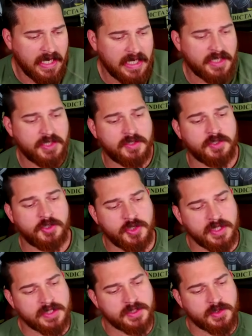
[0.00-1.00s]
and
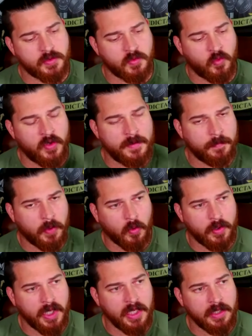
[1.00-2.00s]
just
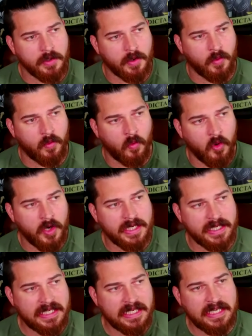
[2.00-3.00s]
reporting
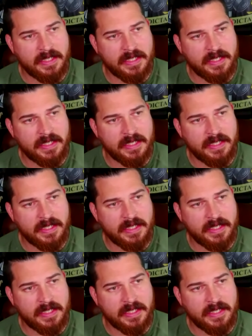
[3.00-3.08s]
what